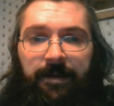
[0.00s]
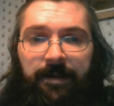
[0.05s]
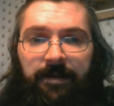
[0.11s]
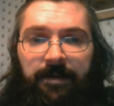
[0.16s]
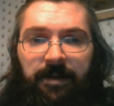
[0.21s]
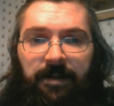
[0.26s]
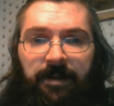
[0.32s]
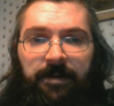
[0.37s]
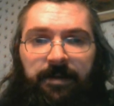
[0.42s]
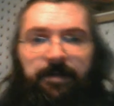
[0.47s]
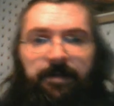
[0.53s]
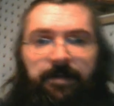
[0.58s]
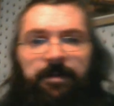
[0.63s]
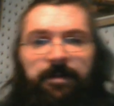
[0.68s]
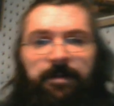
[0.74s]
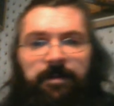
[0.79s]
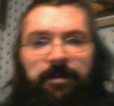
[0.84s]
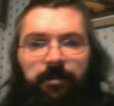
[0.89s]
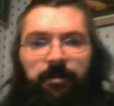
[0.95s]

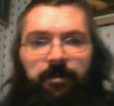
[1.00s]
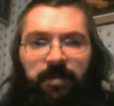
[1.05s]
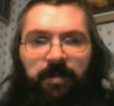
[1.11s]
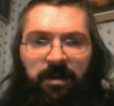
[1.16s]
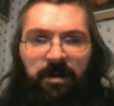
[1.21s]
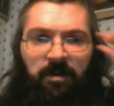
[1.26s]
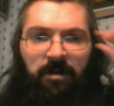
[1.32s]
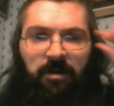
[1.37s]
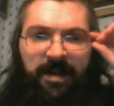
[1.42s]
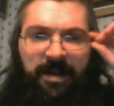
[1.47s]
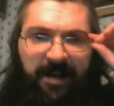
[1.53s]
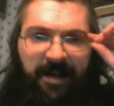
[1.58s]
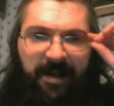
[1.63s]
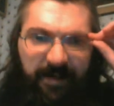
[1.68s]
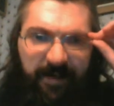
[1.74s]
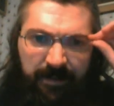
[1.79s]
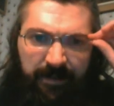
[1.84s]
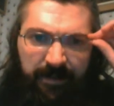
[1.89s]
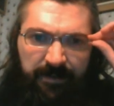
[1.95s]
You know, like,
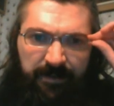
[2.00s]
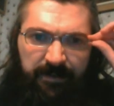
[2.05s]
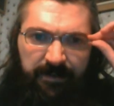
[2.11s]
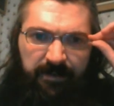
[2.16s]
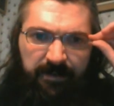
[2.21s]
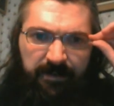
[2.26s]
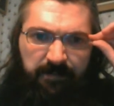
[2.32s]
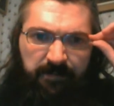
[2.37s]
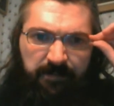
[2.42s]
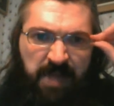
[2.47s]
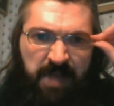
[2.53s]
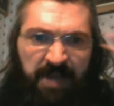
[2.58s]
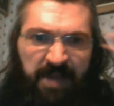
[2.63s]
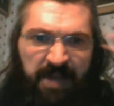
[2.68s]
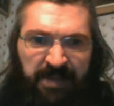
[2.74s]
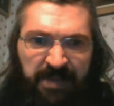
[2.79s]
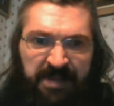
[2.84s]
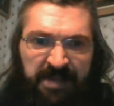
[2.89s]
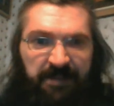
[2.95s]

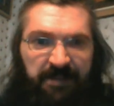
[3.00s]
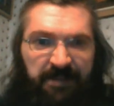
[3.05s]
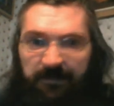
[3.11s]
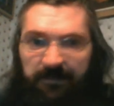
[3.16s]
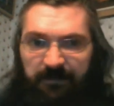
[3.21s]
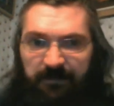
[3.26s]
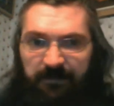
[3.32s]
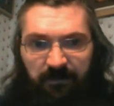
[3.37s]
maybe